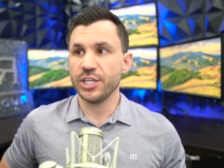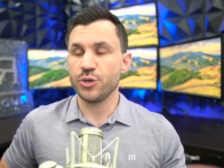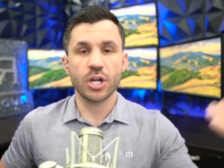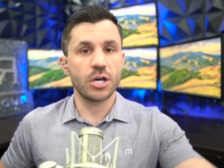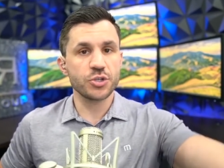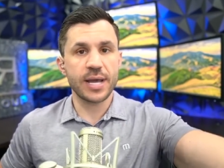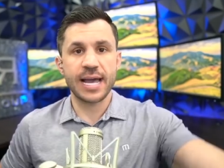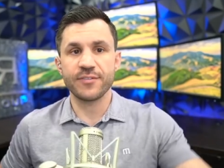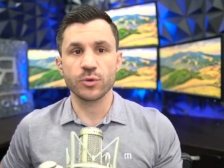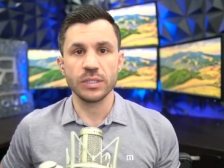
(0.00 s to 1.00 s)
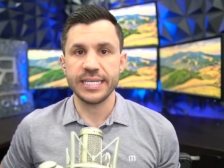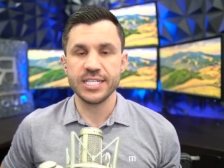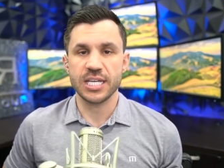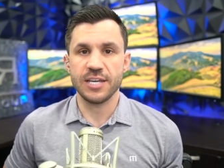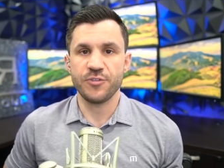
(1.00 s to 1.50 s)
You can also have a
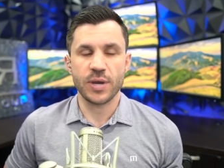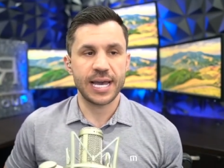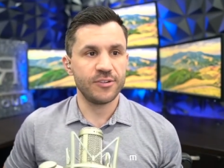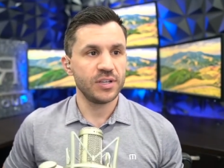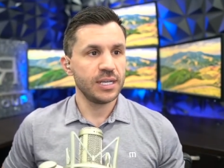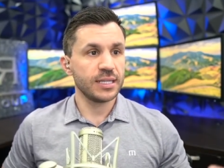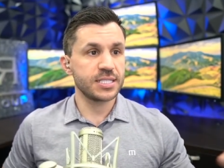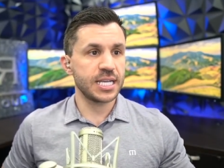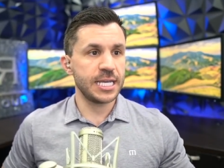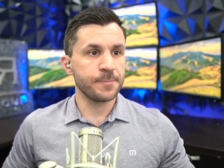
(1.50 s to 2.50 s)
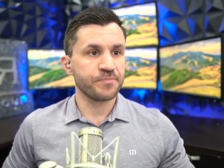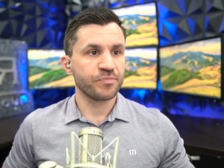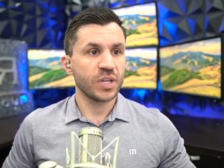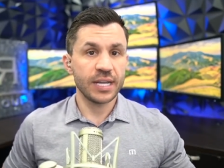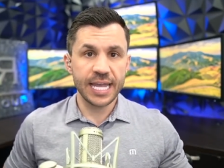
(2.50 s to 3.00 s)
release if you have, let's say,
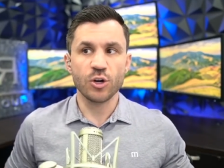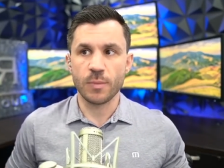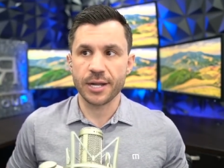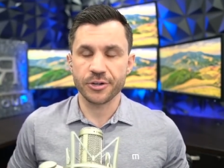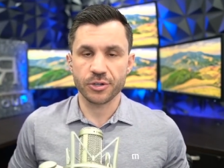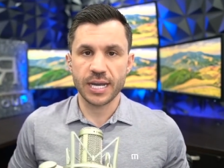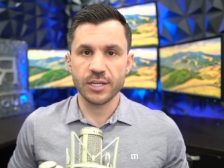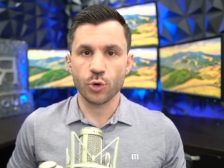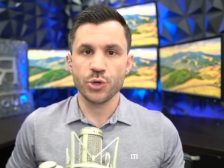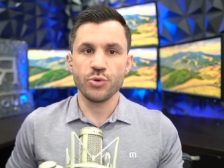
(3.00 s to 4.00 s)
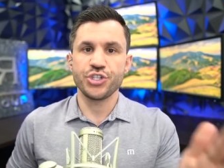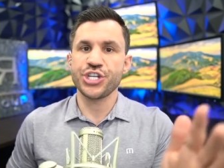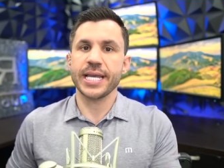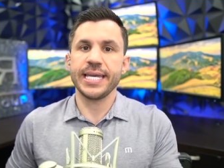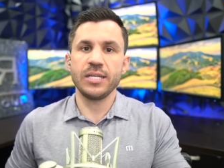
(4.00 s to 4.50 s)
an ankle monitor, right? Or you
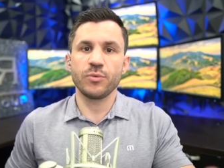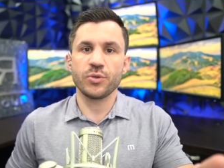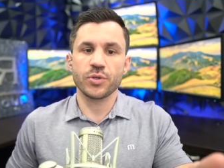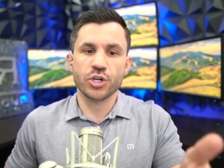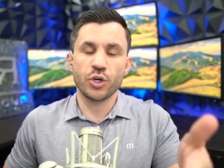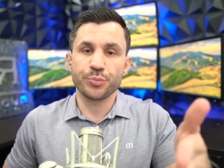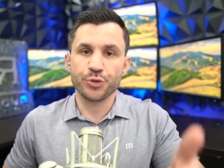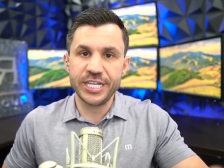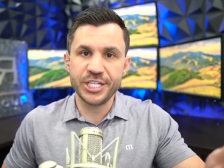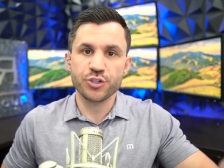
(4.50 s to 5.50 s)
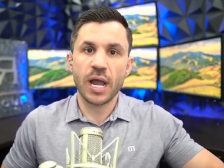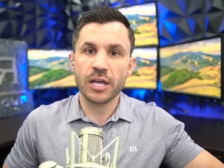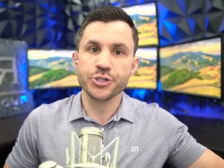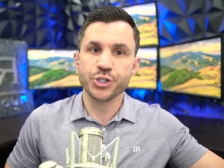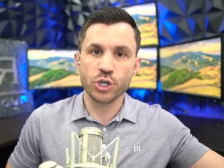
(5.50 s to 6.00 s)
check in with what's called
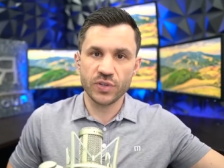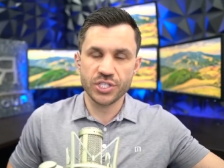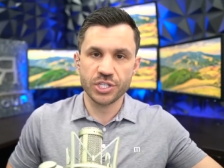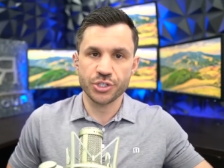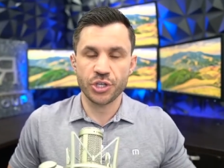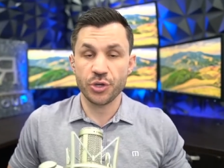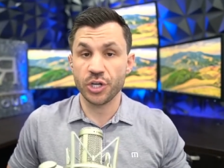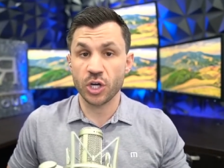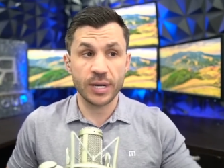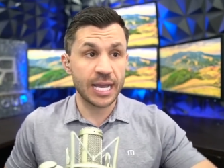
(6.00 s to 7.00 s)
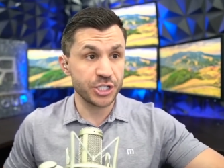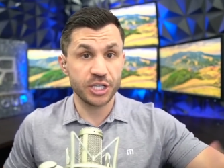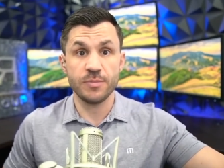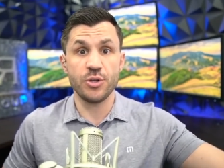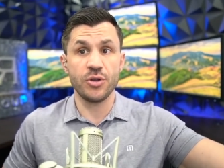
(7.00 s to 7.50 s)
pretrial services so that you can go and actually
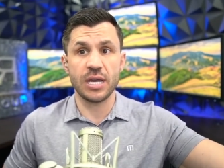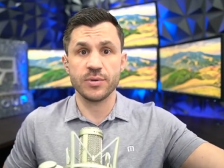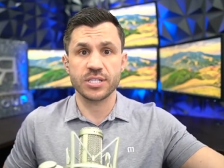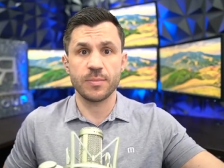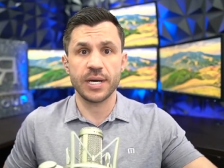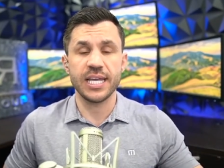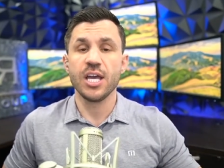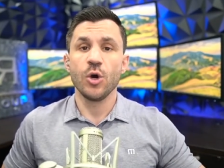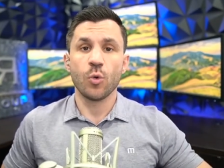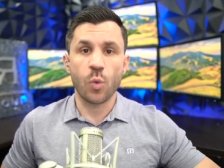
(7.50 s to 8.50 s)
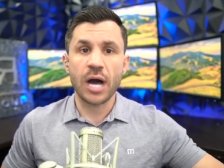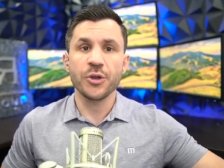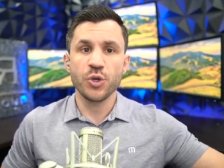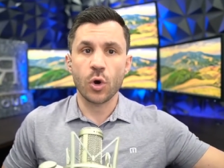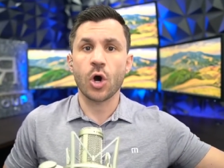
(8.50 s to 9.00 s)
communicate with somebody while
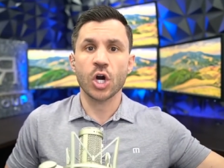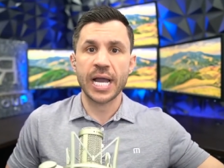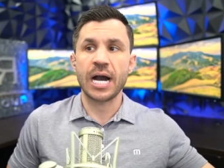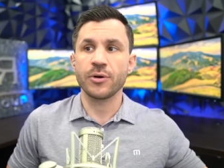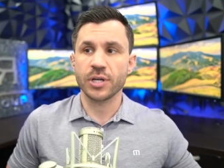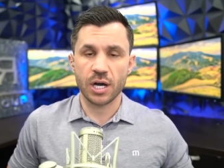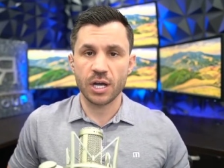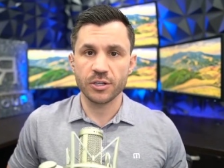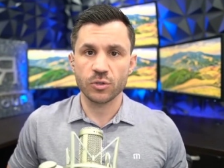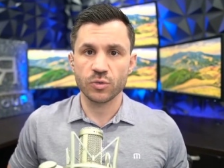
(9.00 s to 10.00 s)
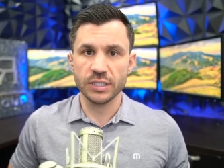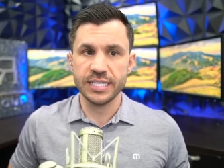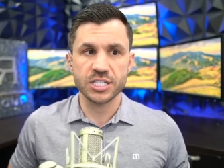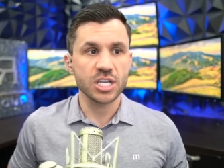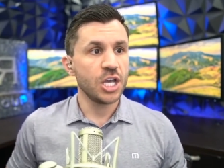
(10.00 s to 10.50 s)
you are out on
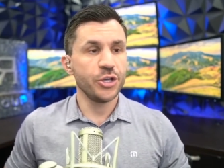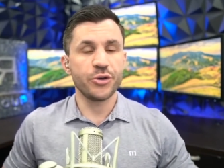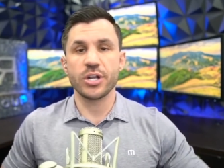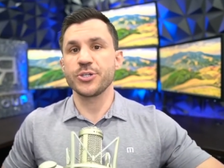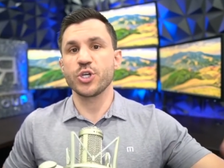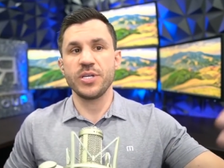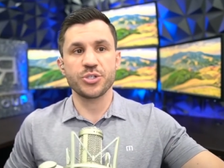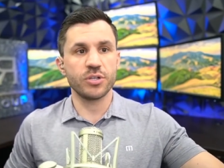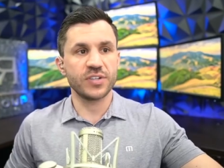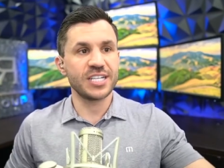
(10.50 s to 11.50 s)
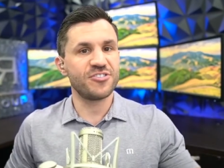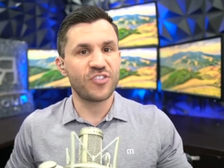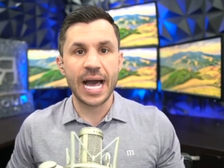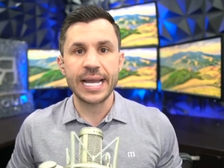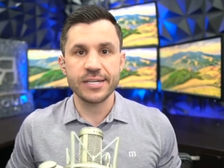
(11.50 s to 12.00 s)
release. You can also be sort of
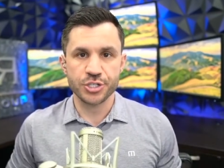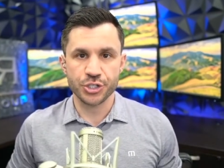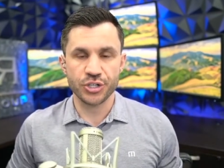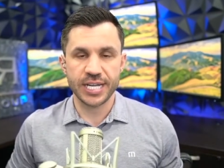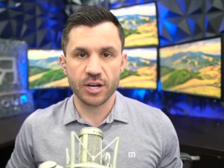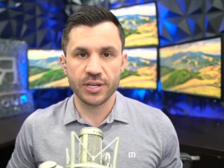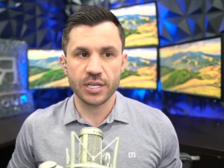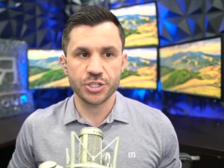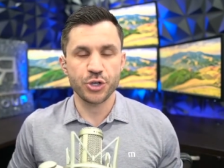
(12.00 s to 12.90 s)
confined to certain areas.